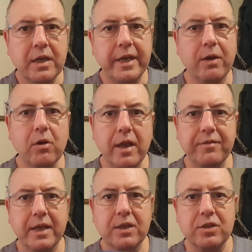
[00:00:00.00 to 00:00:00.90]
Now I
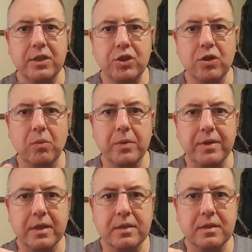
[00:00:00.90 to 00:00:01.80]
haven't actually shot with
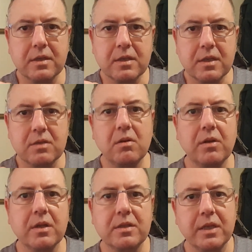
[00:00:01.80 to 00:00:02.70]
this, so I'm
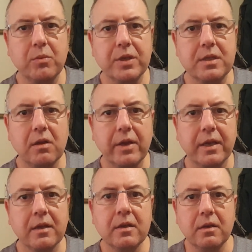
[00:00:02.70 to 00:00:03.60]
going to see what it's
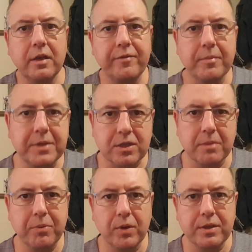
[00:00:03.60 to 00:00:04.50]
like. And if I'm
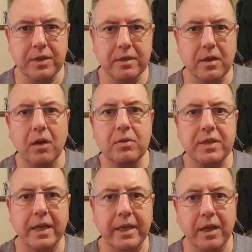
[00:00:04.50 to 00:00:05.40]
disappointed, I'll
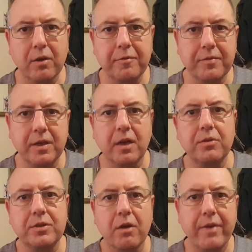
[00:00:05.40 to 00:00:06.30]
take it off and
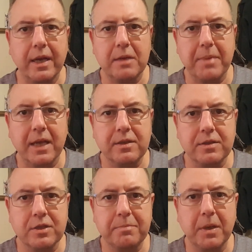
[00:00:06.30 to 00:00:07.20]
go directly back to
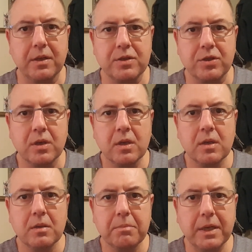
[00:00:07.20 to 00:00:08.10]
the sponge.
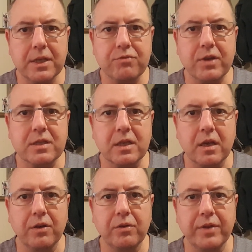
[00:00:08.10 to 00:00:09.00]
But let's rest the
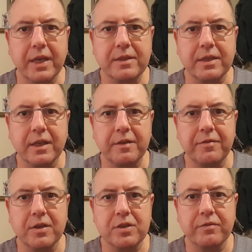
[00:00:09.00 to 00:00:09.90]
gun on there today,
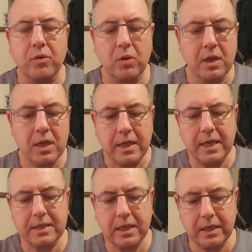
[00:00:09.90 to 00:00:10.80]
first of all.
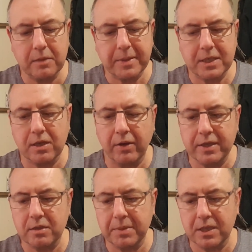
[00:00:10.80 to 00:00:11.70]
It's a little bit
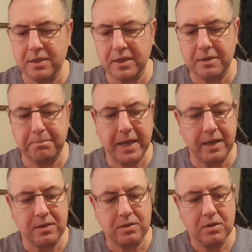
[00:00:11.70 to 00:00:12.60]
tighter because this
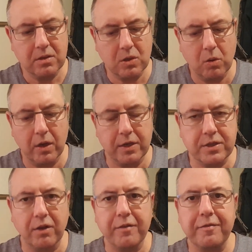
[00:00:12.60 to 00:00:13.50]
bag's quite a
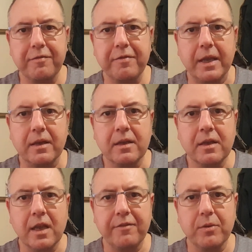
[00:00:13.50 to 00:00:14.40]
tight fit.
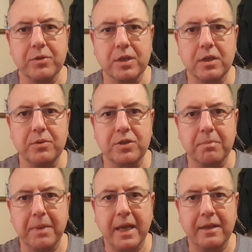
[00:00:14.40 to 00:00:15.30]
If it was a looser
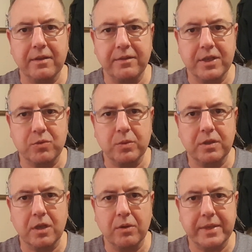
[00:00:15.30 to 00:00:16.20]
bag, then this
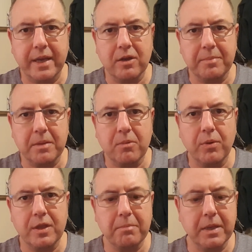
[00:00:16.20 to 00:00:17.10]
would go down a bit more
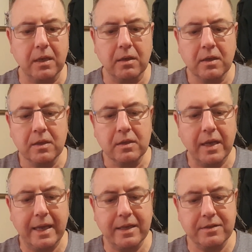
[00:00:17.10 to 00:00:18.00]
in the middle
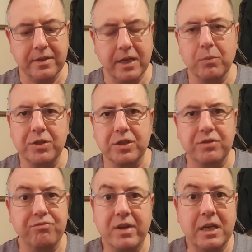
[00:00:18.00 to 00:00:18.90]
and it would
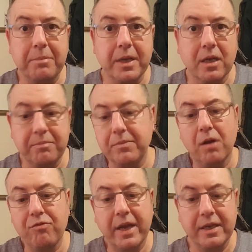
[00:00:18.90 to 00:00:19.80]
just really be a
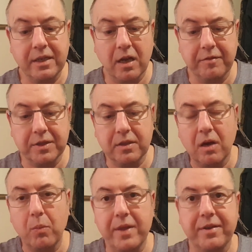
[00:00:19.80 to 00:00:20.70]
rain cover,
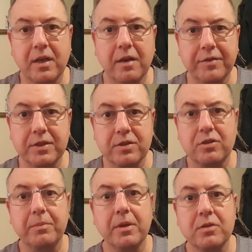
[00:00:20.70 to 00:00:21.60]
a weather cover to
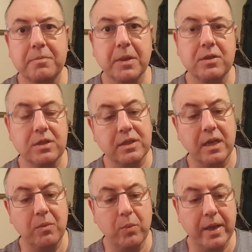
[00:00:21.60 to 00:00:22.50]
stop those sponges
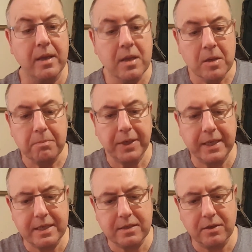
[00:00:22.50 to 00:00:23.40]
getting wet. But
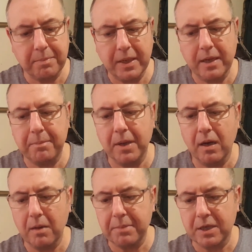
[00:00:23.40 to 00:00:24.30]
it is going to play a
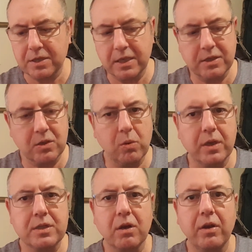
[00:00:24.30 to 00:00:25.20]
part because it is
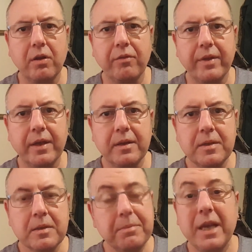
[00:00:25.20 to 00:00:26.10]
quite tight on there.
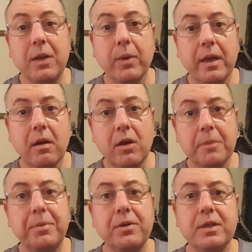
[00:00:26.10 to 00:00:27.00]
But anyway, I'm going
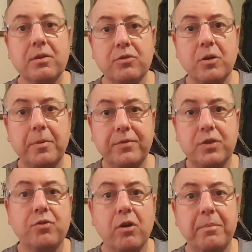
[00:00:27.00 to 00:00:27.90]
to put this on top of the
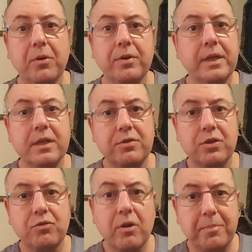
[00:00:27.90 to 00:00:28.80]
tripod. It's the
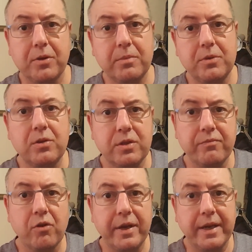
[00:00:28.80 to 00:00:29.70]
tripod I'm
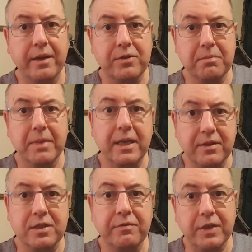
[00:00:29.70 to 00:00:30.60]
using right now to make
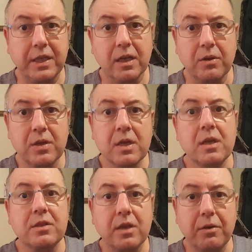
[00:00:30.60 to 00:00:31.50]
this video.
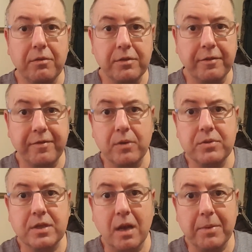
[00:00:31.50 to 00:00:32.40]
So the
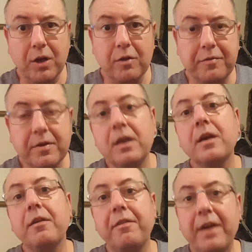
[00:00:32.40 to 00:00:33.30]
phone's coming off.
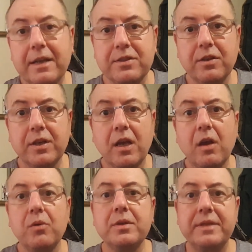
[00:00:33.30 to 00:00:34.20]
That's going to
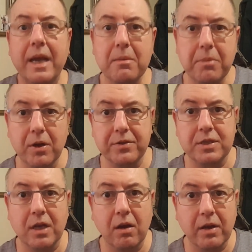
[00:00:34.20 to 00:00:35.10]
go down by the
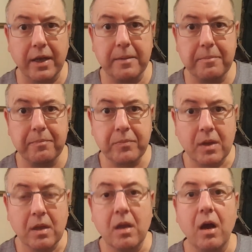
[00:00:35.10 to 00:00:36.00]
target.
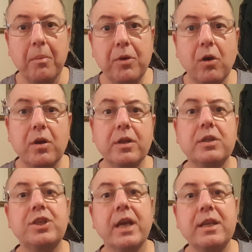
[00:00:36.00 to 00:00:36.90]
I'm not going to
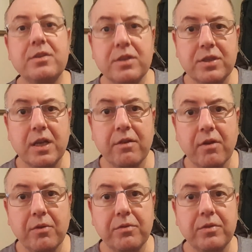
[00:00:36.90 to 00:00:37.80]
change the zero.